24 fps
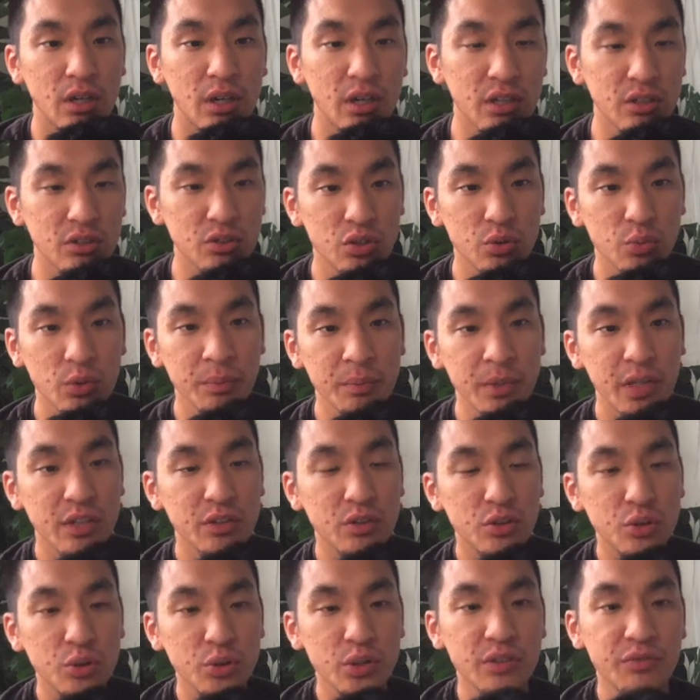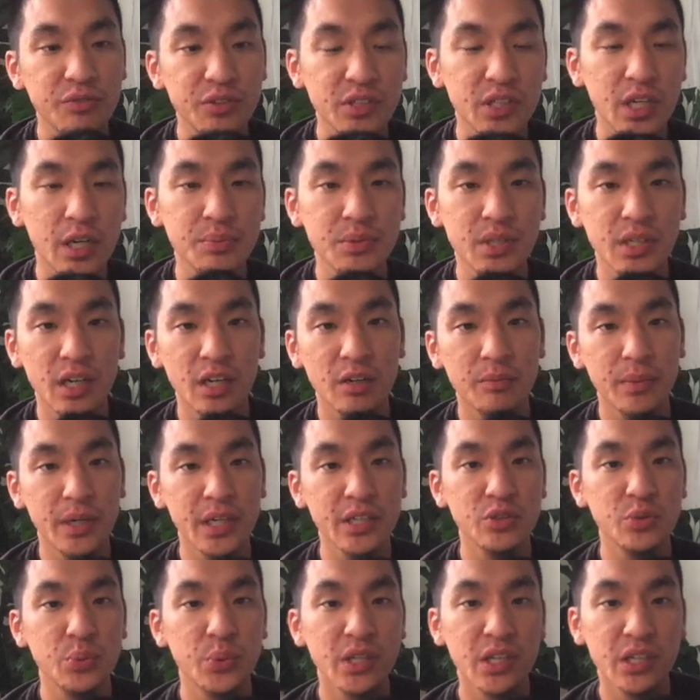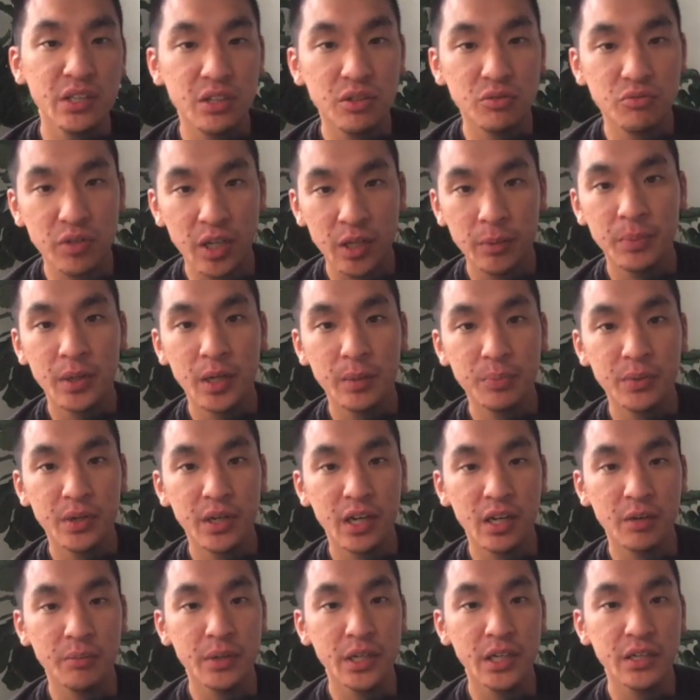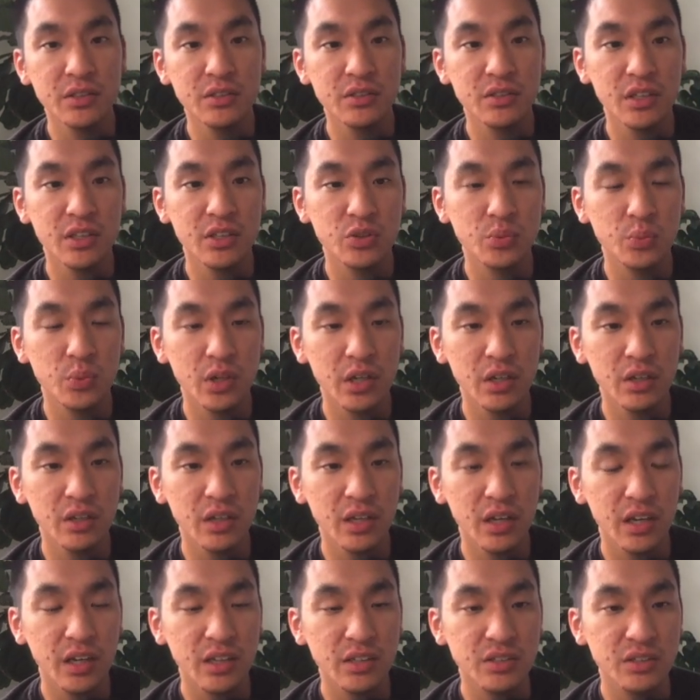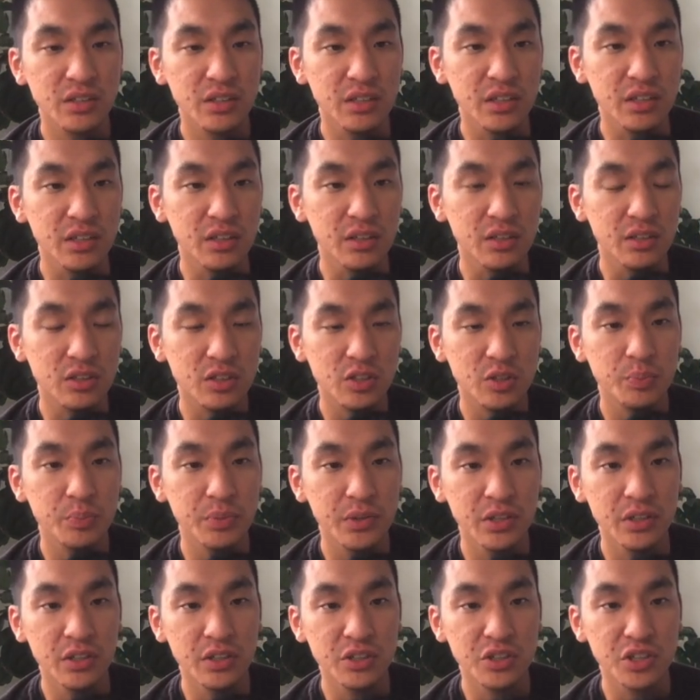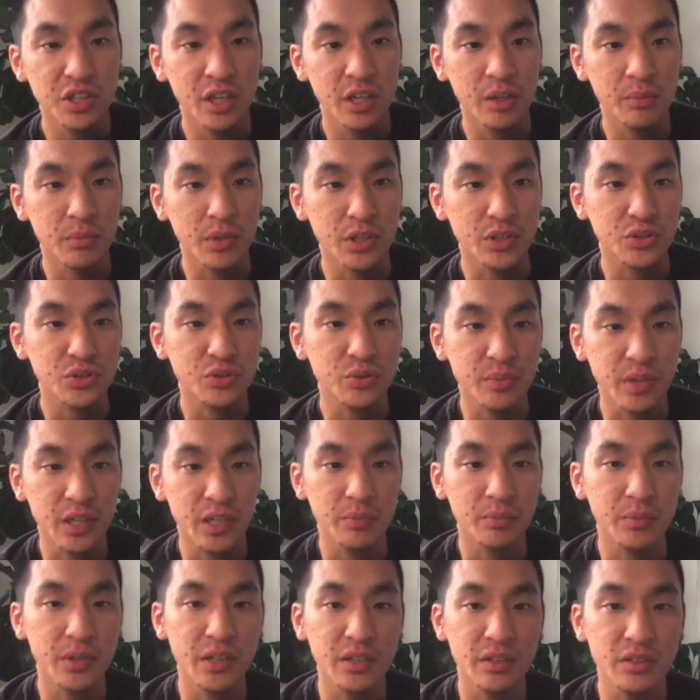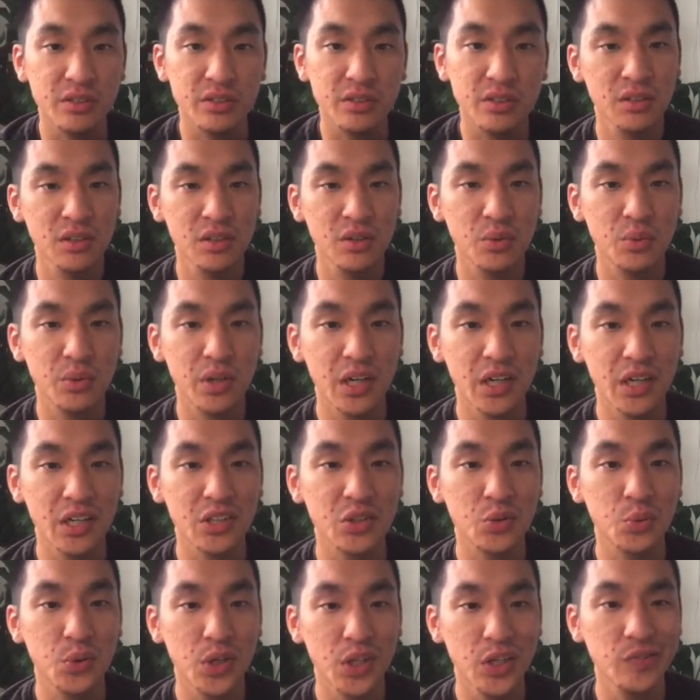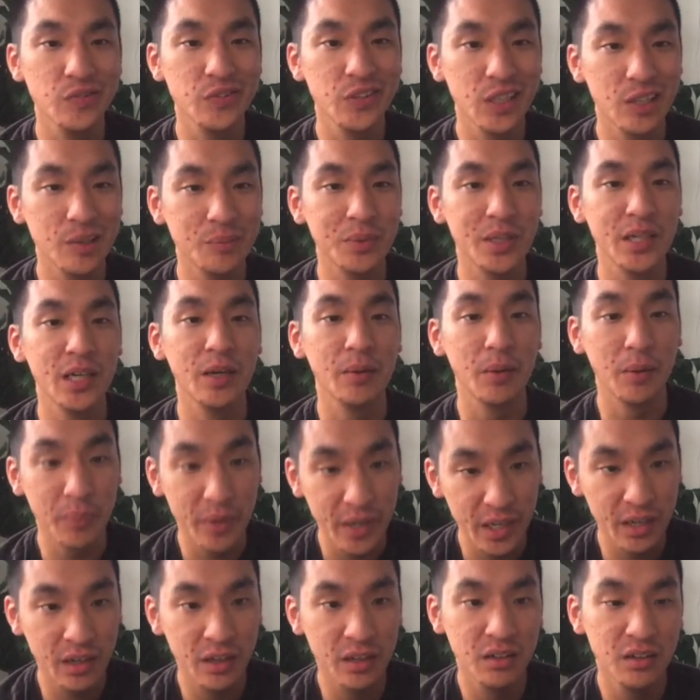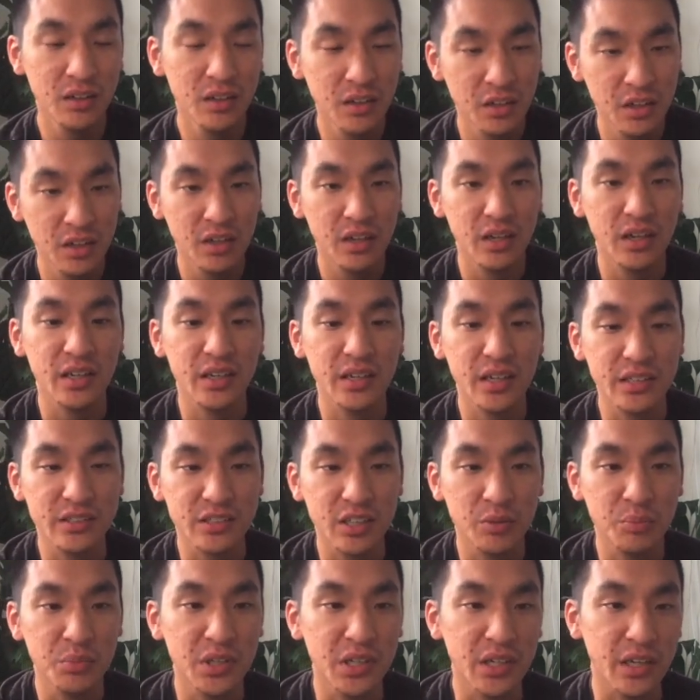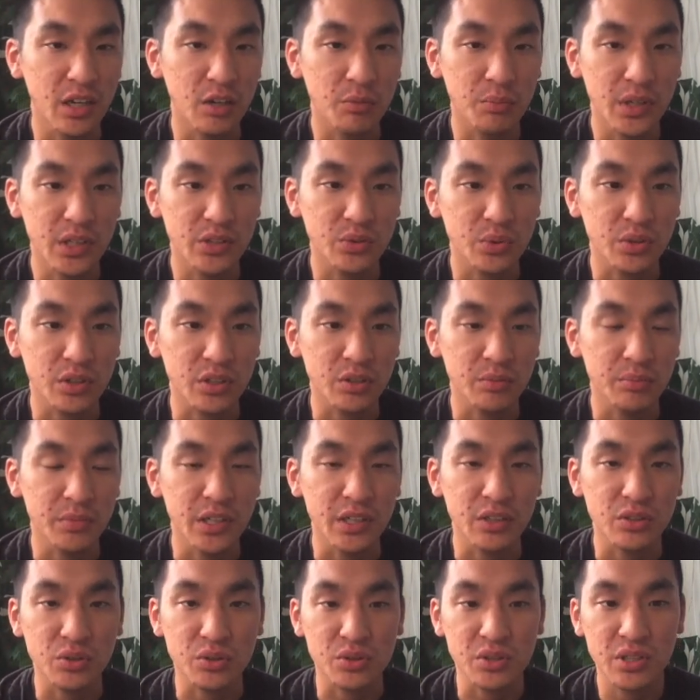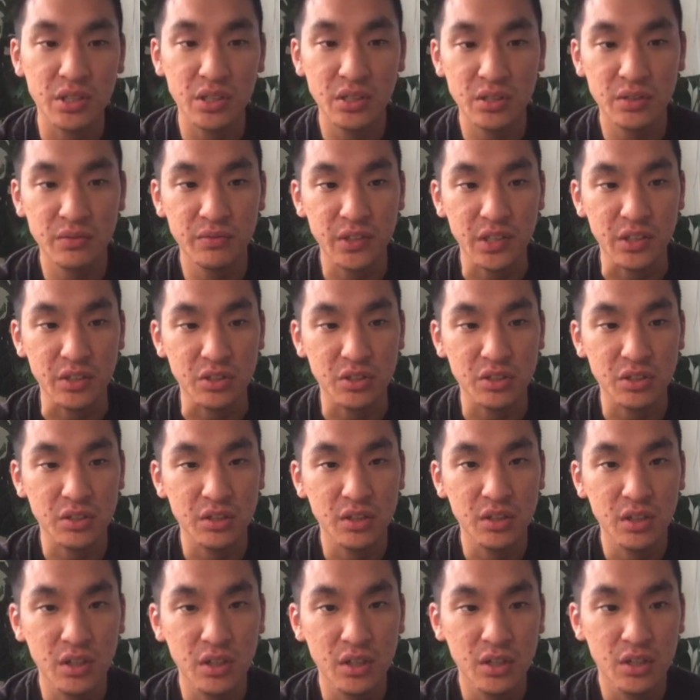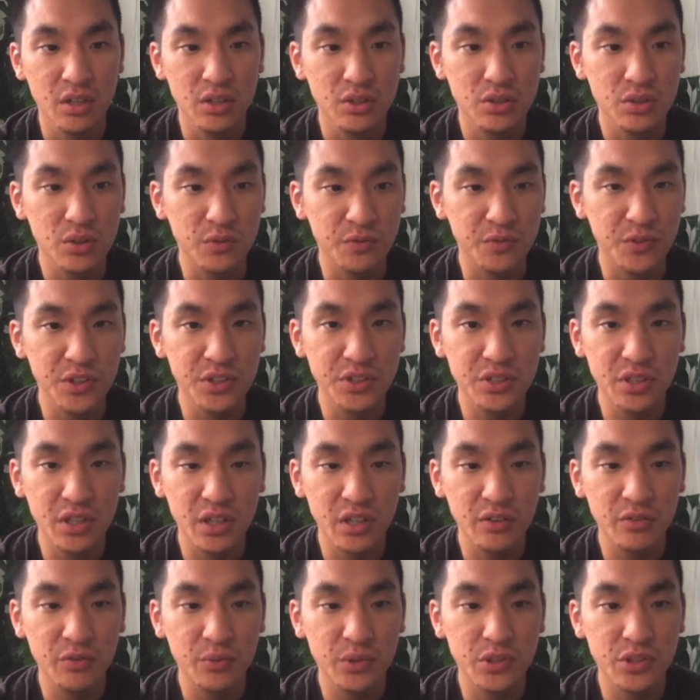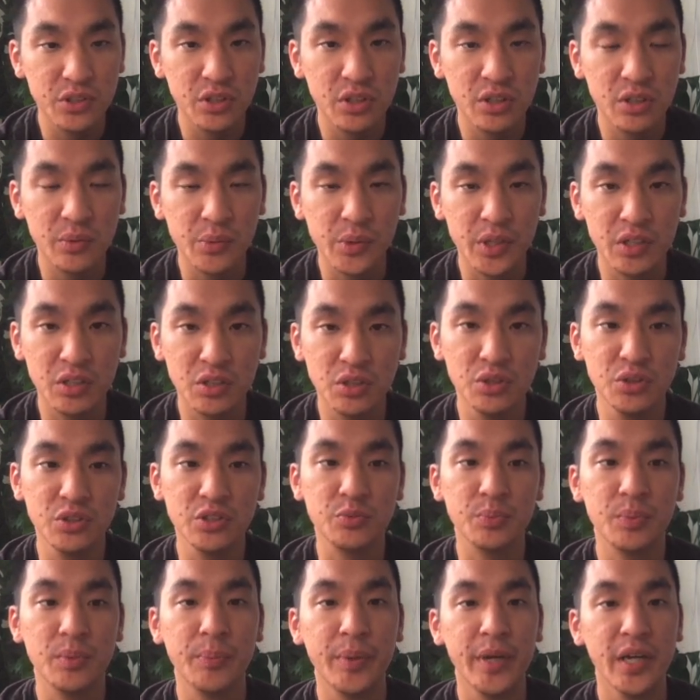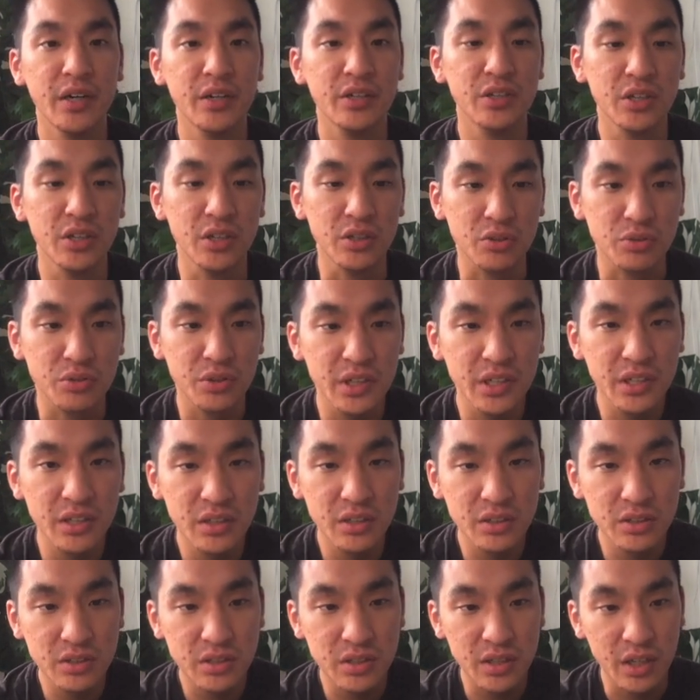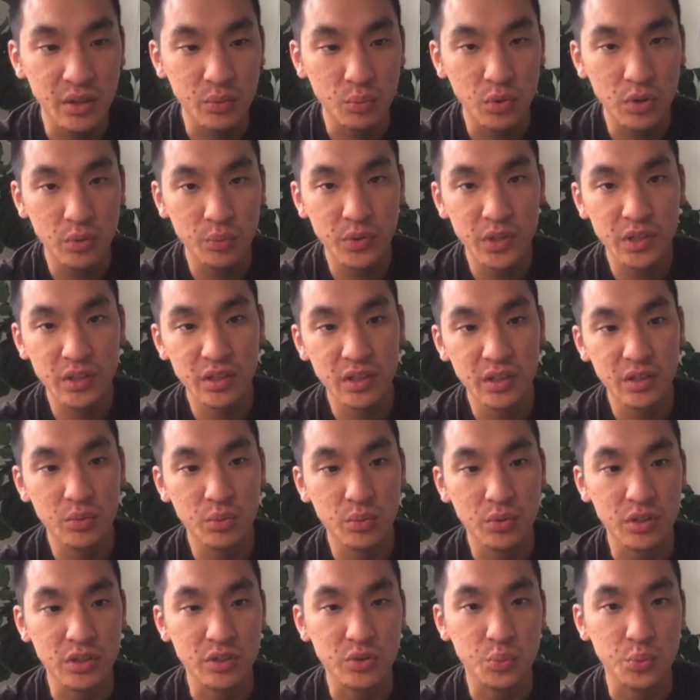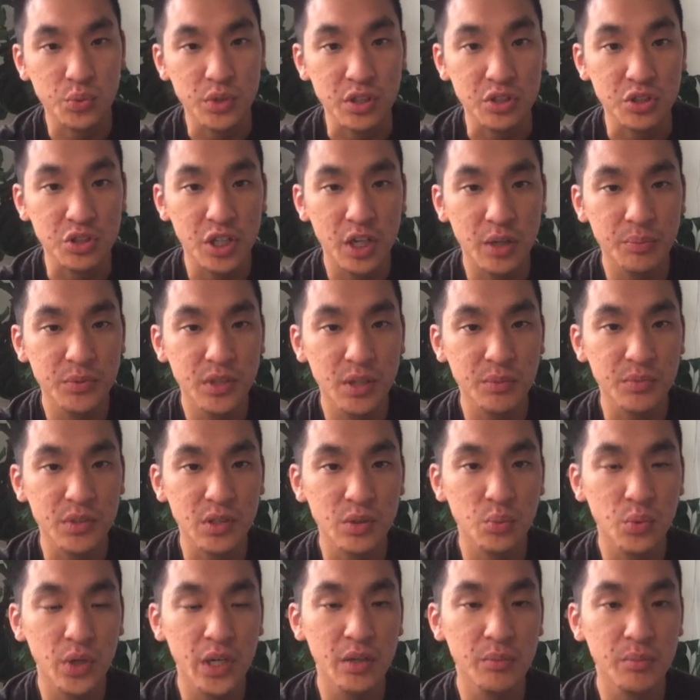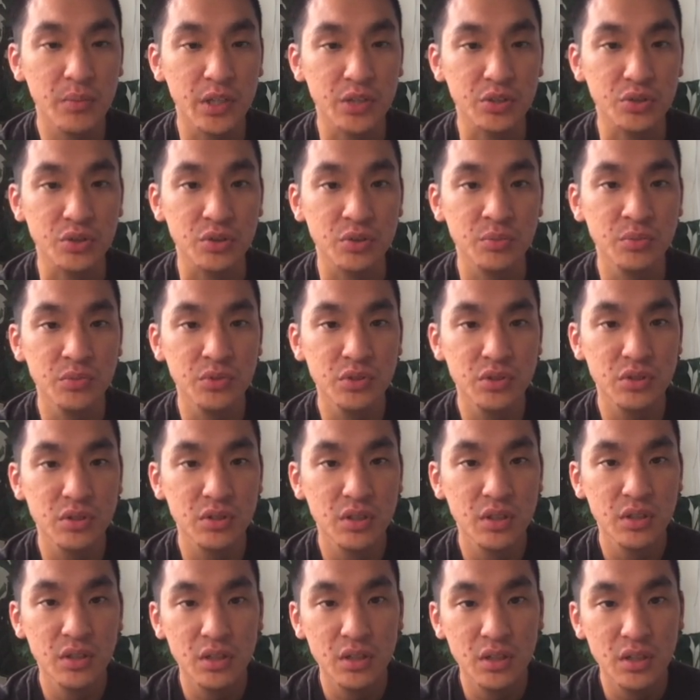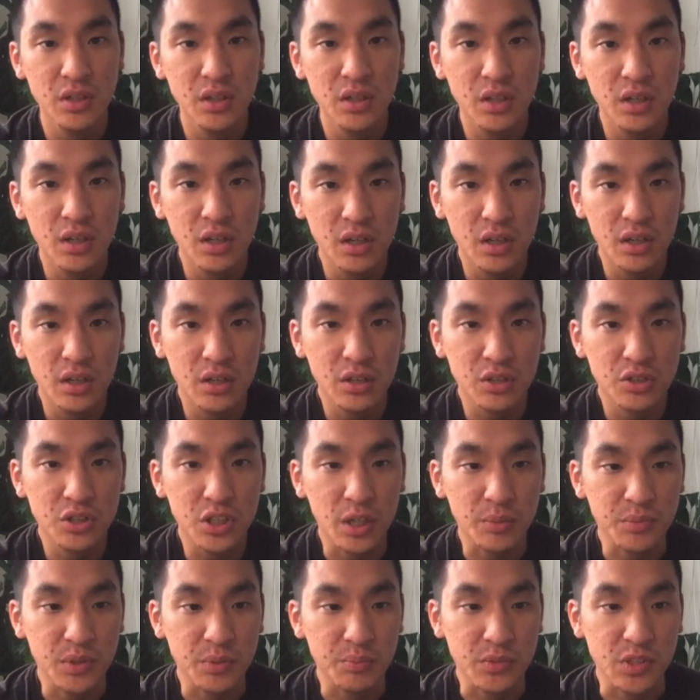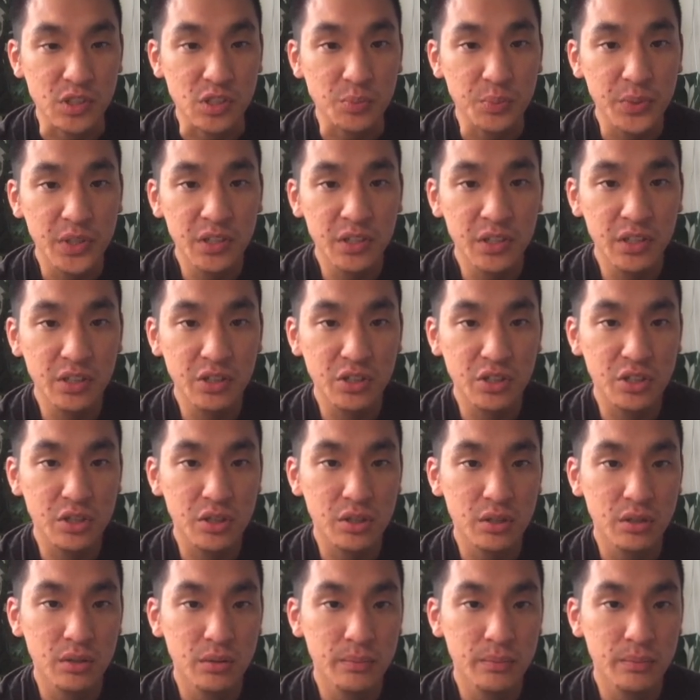right, so we made two different types of egg bites. We got the red pepper egg bites as well as the spinach and mushroom egg bites. We got a 12 cupcake pan, and that's how many egg bites we're gonna make. So 6 of each. So first off, what you're gonna wanna do is prepare your ingredients. And what we did was we chopped up the white mushrooms, chopped up the spinach,